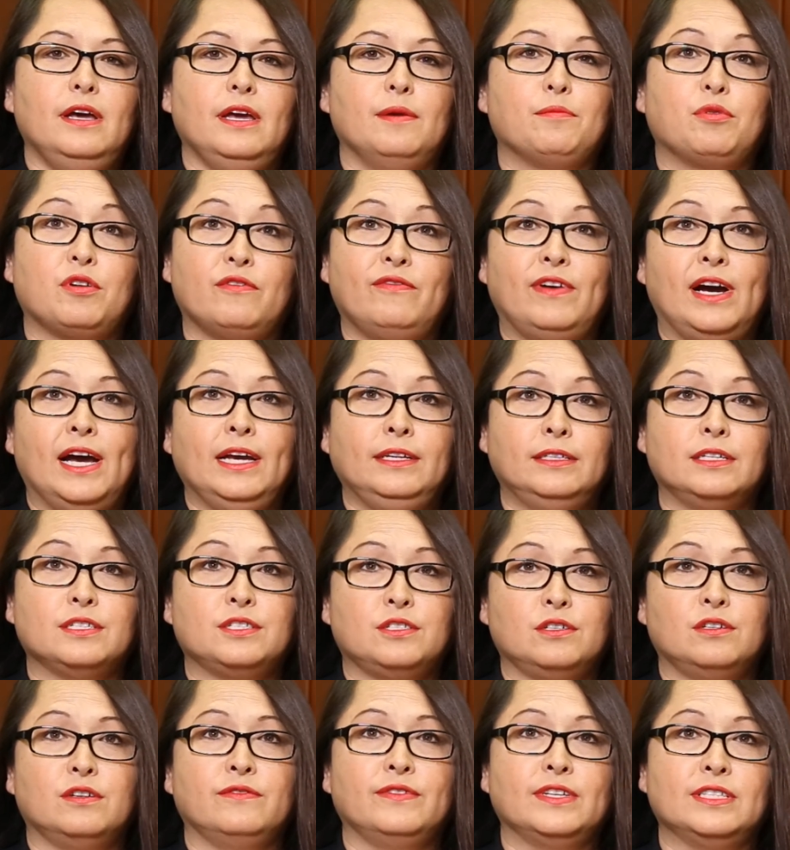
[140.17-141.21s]
and provide the
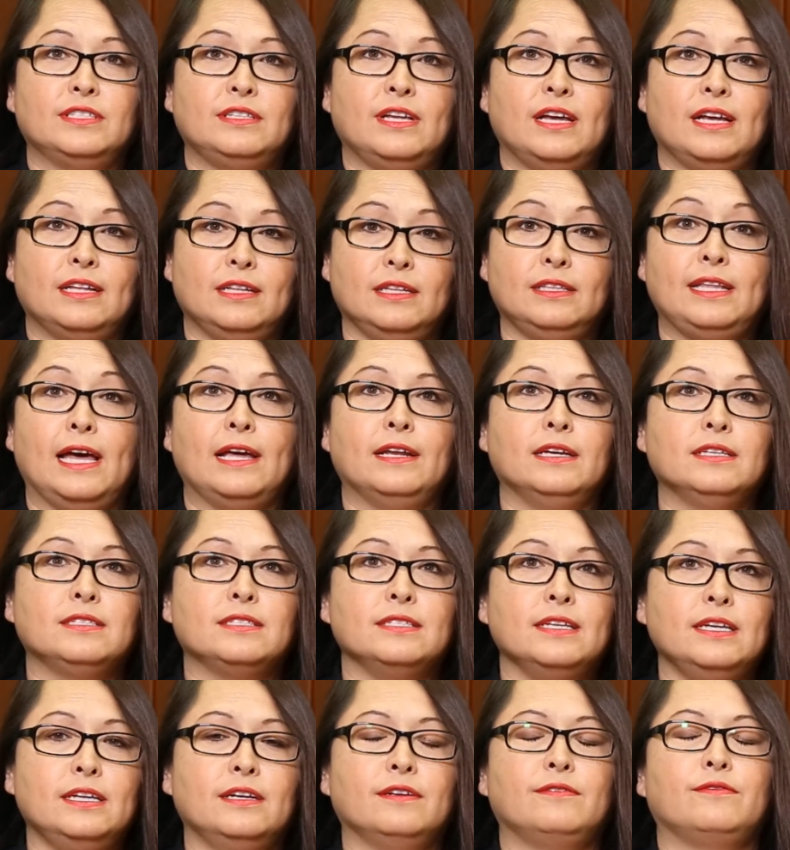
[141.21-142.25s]
service that
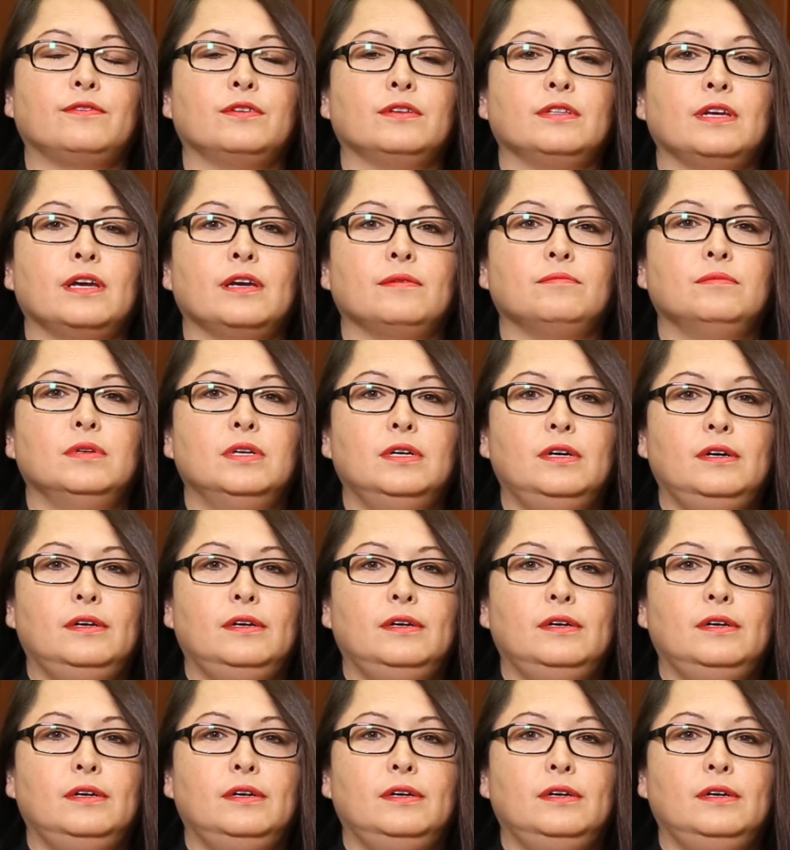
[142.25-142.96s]
is needed for them.